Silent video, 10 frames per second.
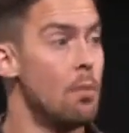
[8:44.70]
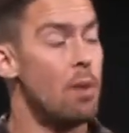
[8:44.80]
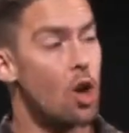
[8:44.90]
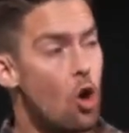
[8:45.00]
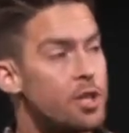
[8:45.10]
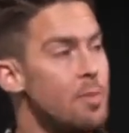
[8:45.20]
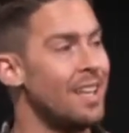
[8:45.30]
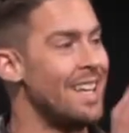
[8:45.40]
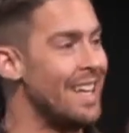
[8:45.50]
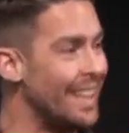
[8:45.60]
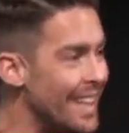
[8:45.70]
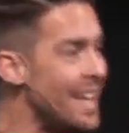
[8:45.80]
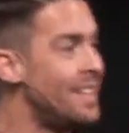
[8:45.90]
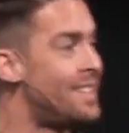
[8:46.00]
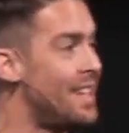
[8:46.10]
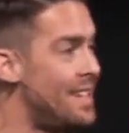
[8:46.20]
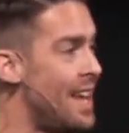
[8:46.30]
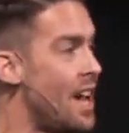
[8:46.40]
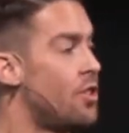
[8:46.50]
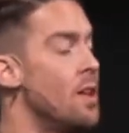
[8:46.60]
But ultimately, it leads to
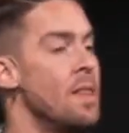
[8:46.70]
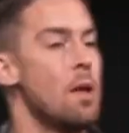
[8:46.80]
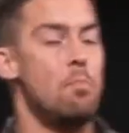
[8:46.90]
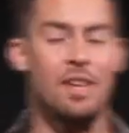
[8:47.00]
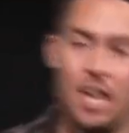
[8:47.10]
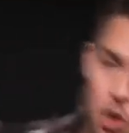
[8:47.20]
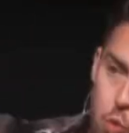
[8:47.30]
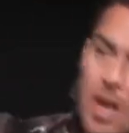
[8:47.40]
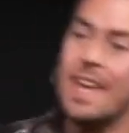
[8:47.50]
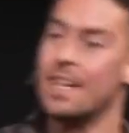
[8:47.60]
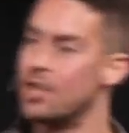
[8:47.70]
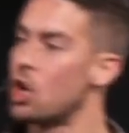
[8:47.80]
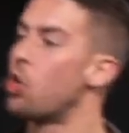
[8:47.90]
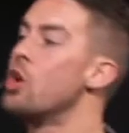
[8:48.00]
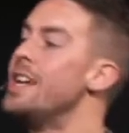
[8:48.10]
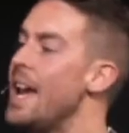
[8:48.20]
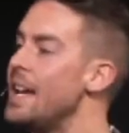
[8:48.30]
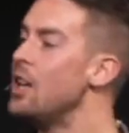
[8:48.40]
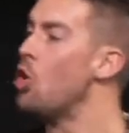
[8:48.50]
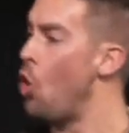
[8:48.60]
death because we, as the
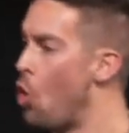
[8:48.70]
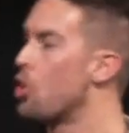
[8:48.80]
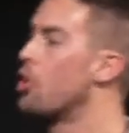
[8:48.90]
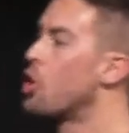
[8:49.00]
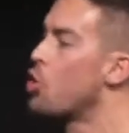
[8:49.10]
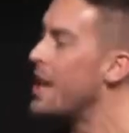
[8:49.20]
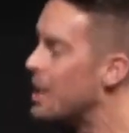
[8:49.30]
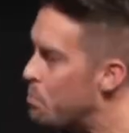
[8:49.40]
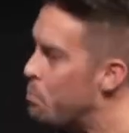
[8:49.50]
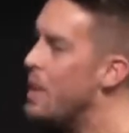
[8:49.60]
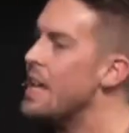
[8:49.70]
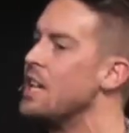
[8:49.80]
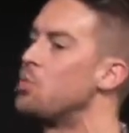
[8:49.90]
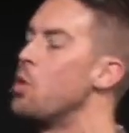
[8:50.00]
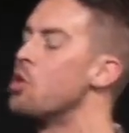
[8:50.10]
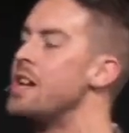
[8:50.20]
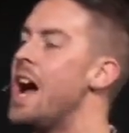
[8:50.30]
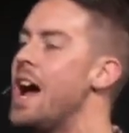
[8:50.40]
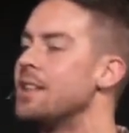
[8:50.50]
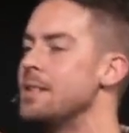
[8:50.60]
created order, the created beings, we were
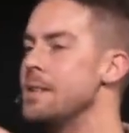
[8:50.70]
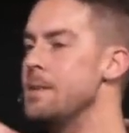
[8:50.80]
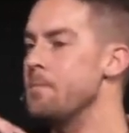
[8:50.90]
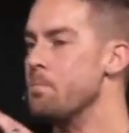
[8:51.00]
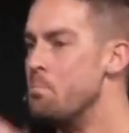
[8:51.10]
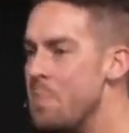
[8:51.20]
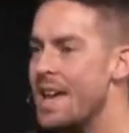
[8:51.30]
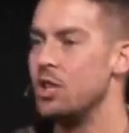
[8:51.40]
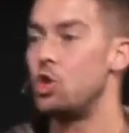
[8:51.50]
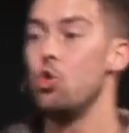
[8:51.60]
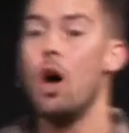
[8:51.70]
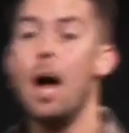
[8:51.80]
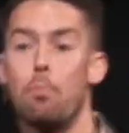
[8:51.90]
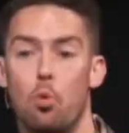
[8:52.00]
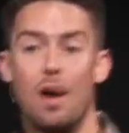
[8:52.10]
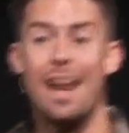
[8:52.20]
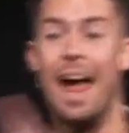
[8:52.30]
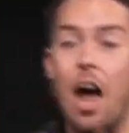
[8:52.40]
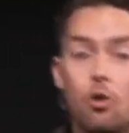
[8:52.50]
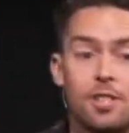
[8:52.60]
not meant to operate
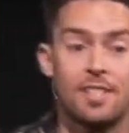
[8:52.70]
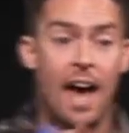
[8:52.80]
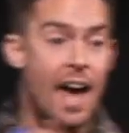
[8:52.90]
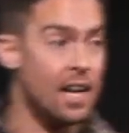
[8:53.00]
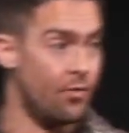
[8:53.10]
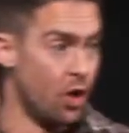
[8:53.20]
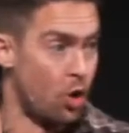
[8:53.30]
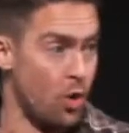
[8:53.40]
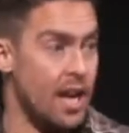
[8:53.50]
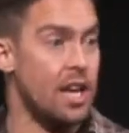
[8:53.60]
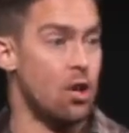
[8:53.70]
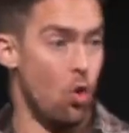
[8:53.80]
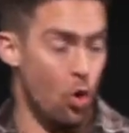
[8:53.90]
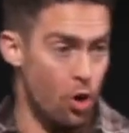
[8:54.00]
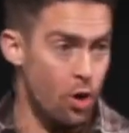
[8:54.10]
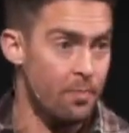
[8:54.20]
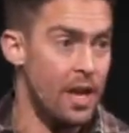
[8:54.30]
outside of the created order.